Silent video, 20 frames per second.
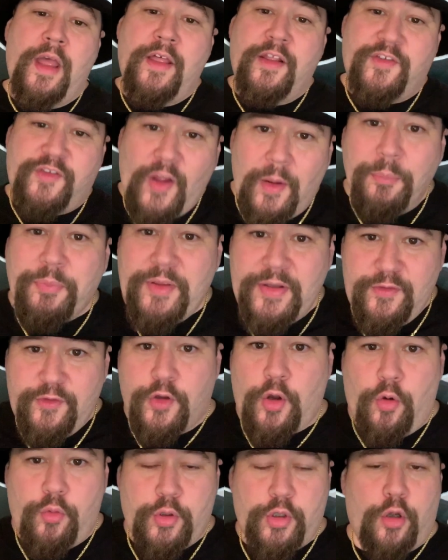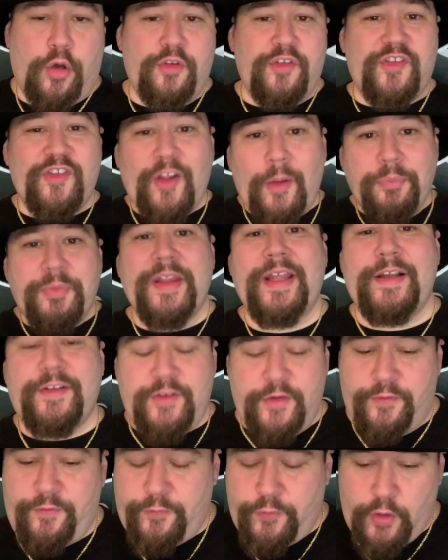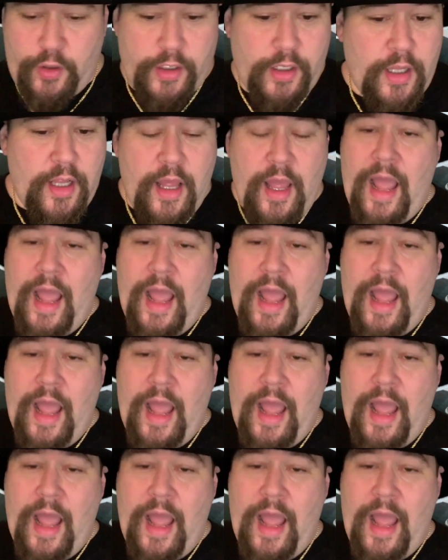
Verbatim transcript: something's going on. Something is afoot.